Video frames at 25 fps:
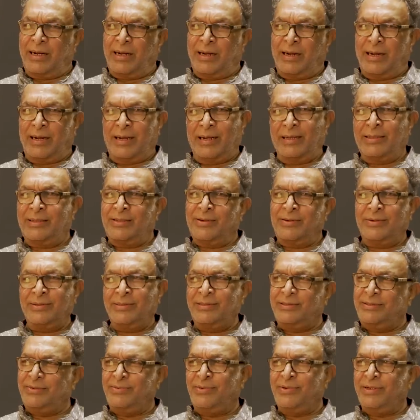I
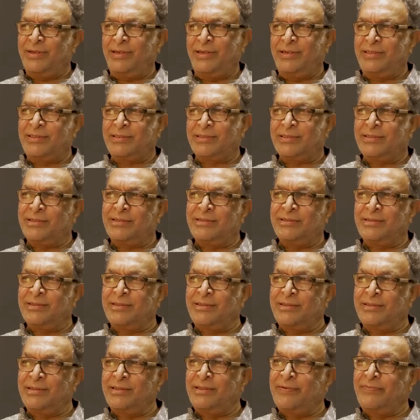thought, okay, it's another
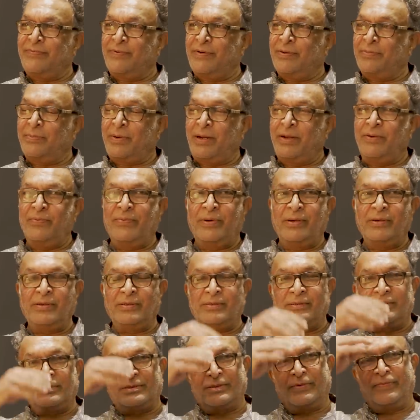Hindi film. I
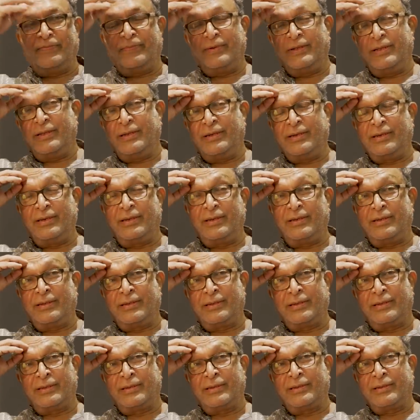went somewhere
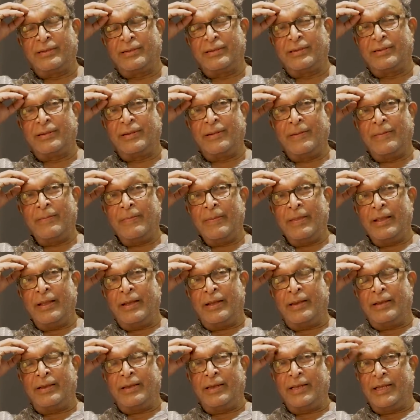
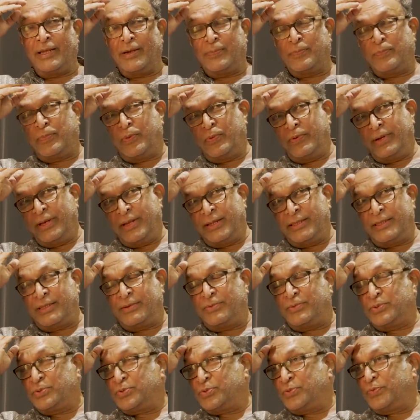near Pune,
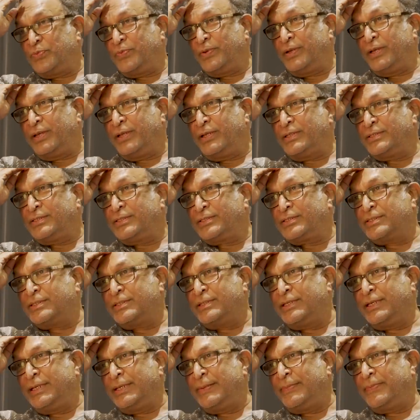there was a village, it's a
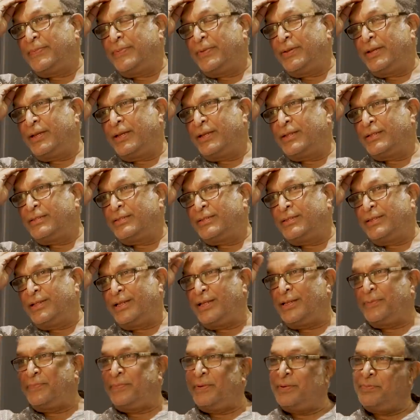deep village.
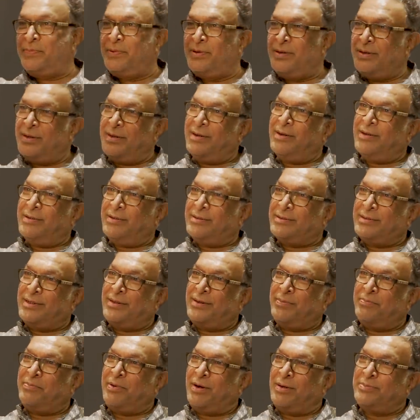There, people,
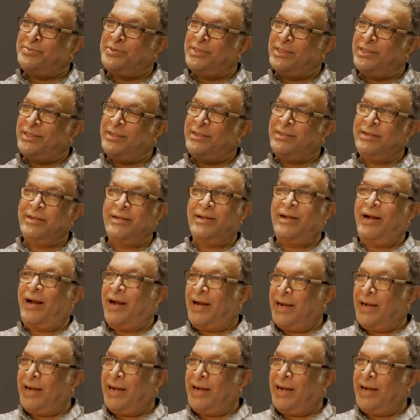sir, Babji.